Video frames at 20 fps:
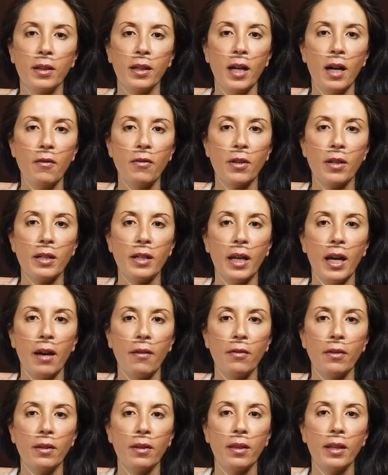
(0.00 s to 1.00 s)
covered
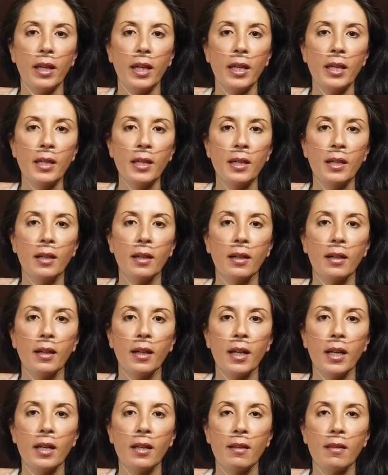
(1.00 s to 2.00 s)
everything
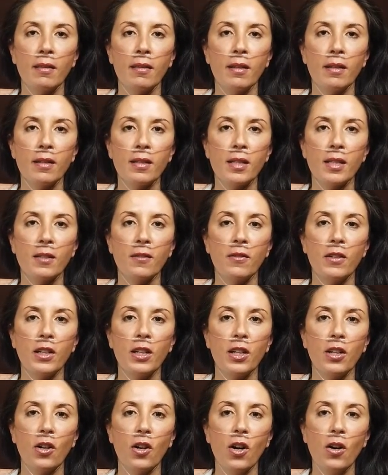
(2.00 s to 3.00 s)
in this
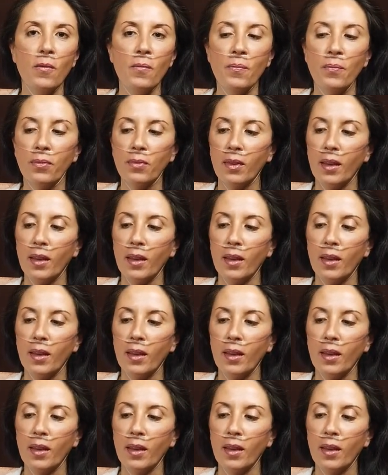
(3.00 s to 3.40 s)
video,